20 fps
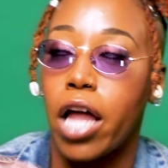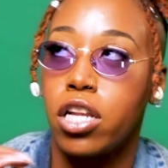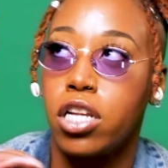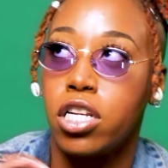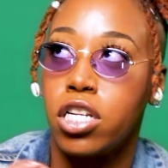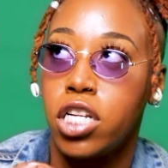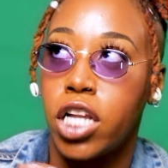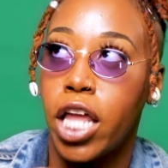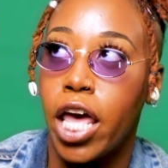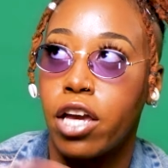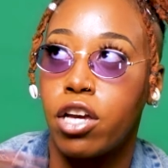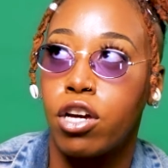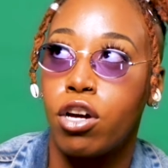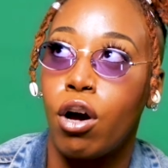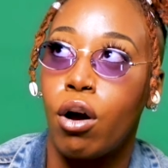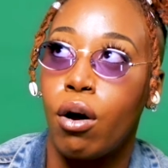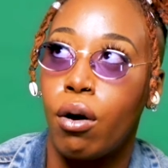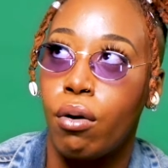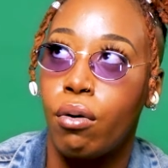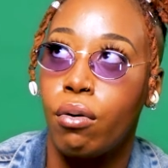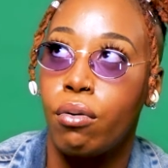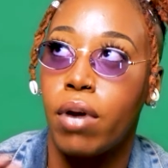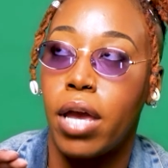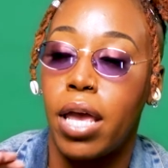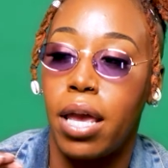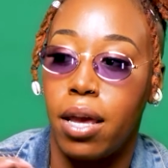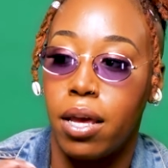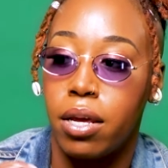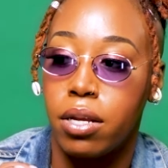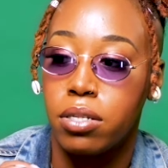let go
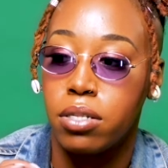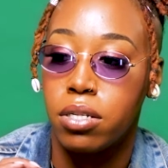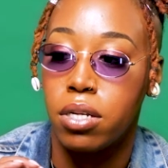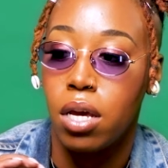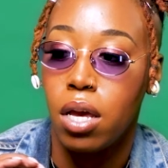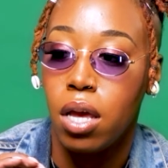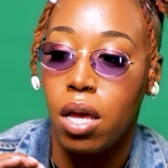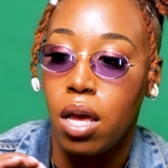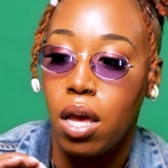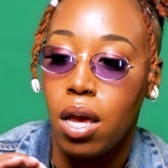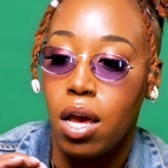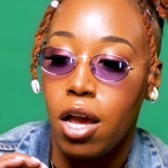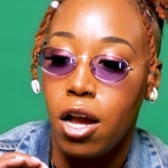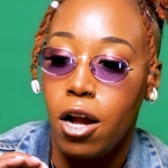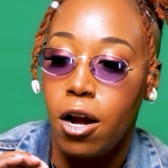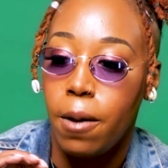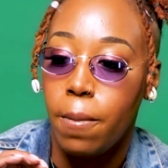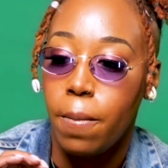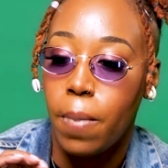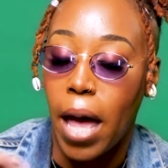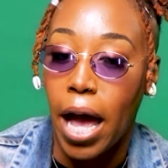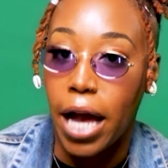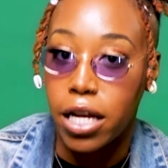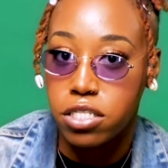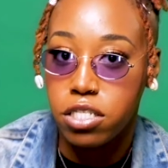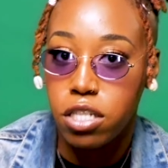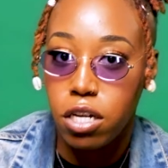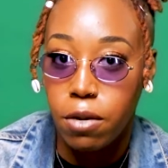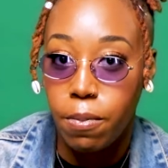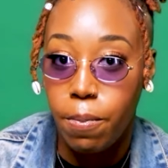and I
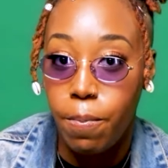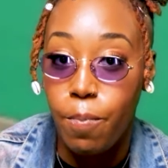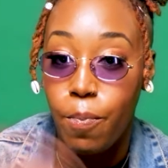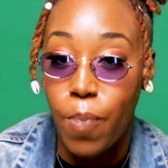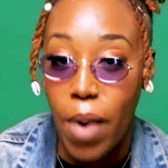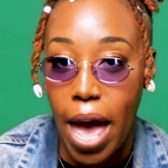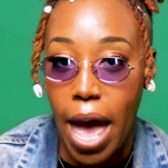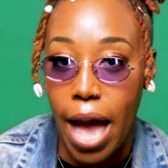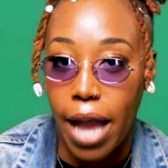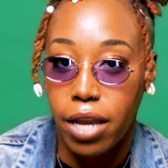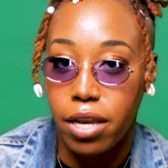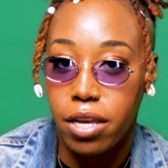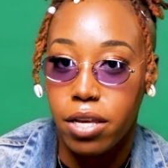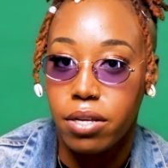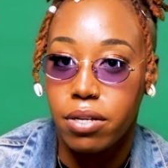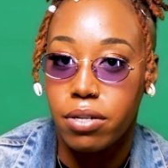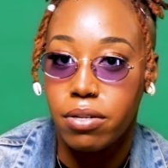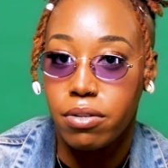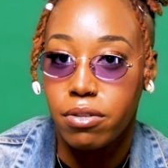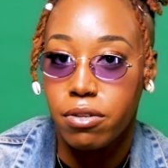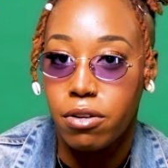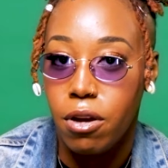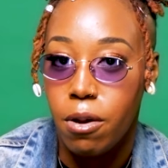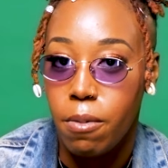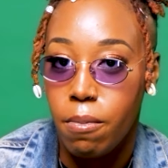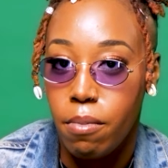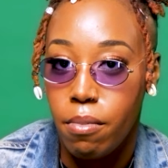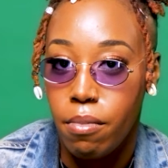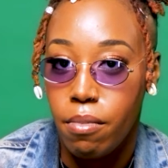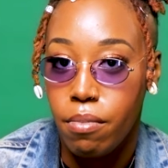took back
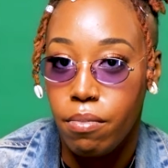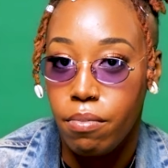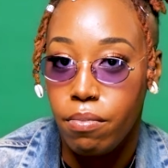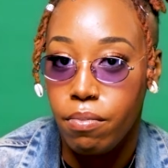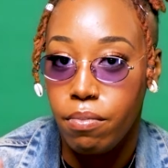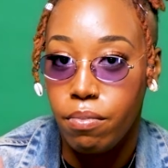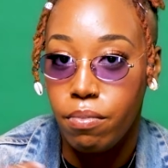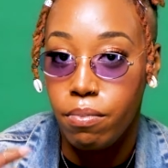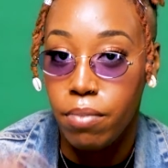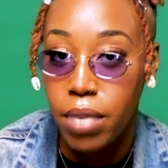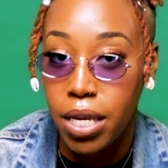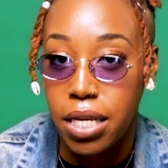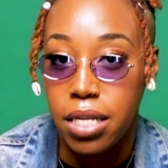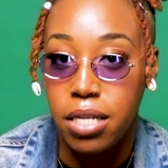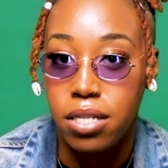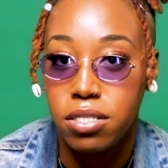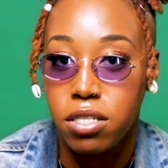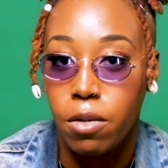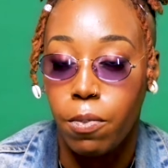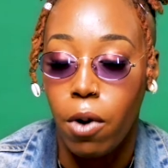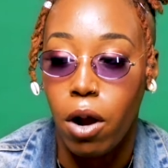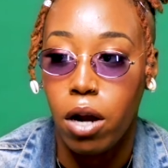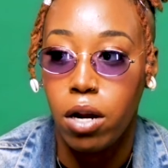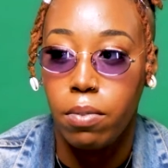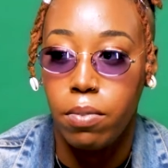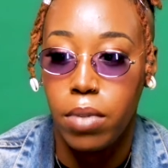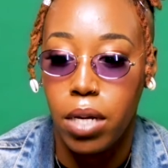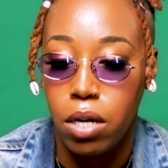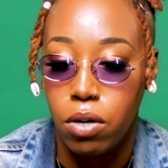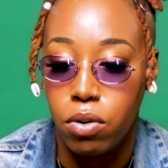me, the part
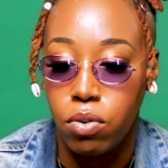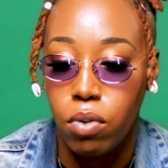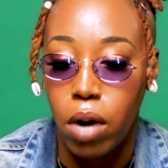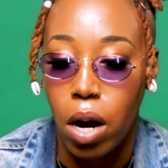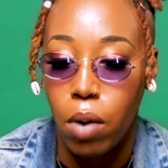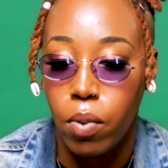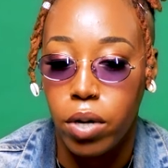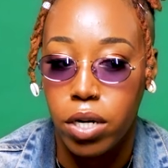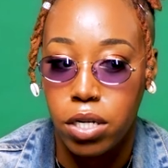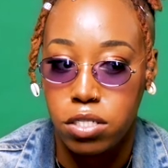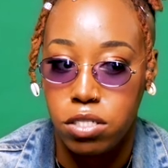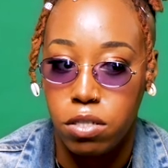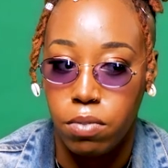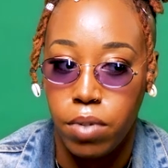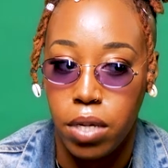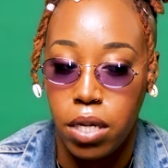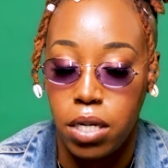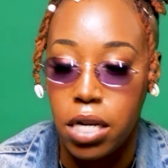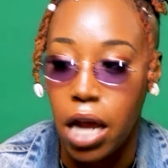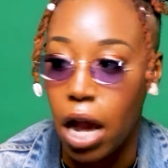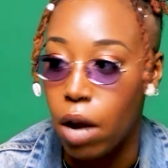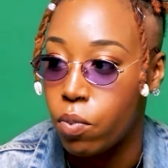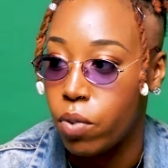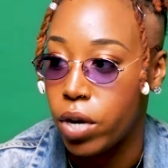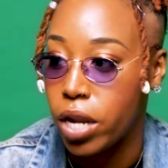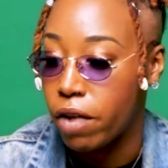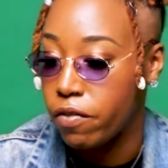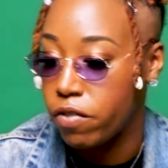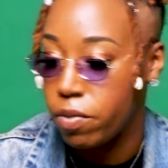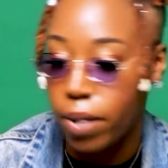of me who I wanted to be, not
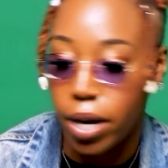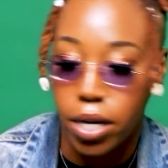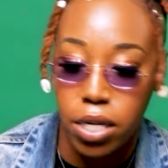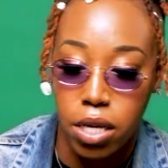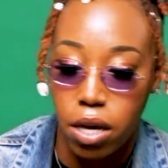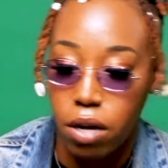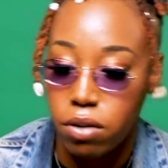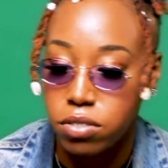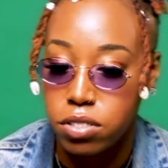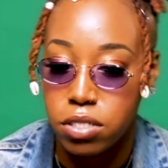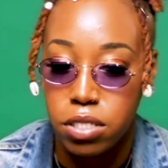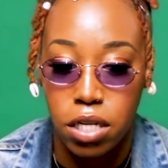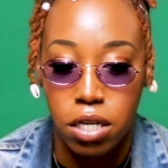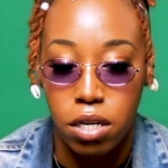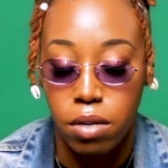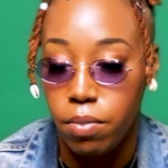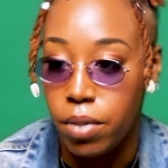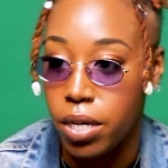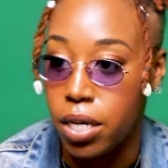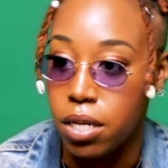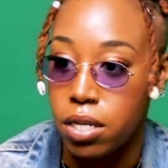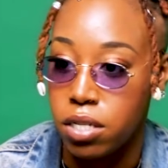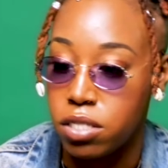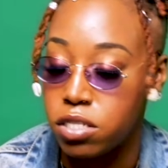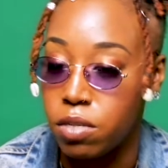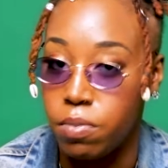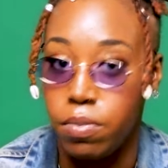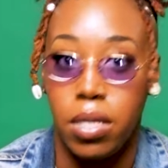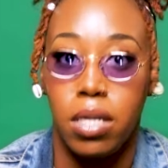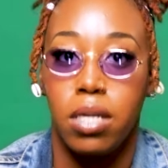what everybody else needed me
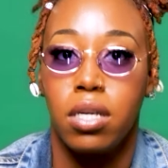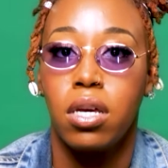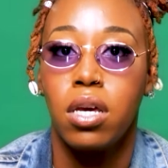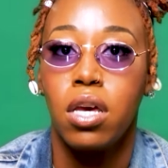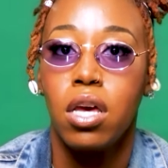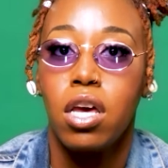to be.